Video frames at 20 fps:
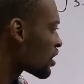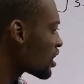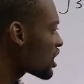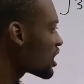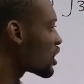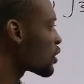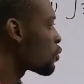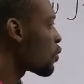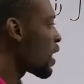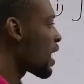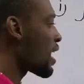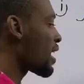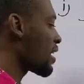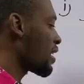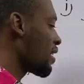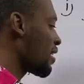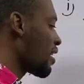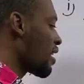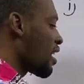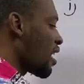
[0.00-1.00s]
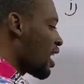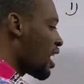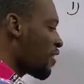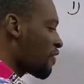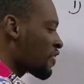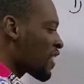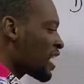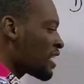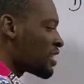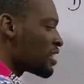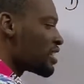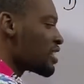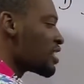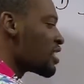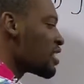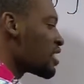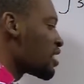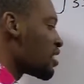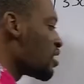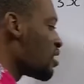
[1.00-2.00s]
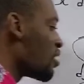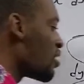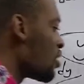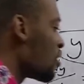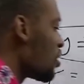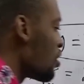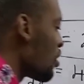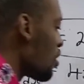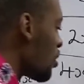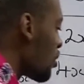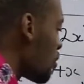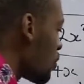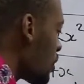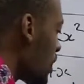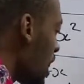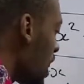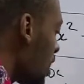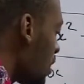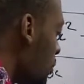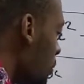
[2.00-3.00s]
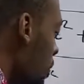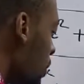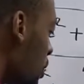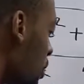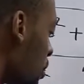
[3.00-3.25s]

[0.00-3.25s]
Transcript: This is why after integrating, you add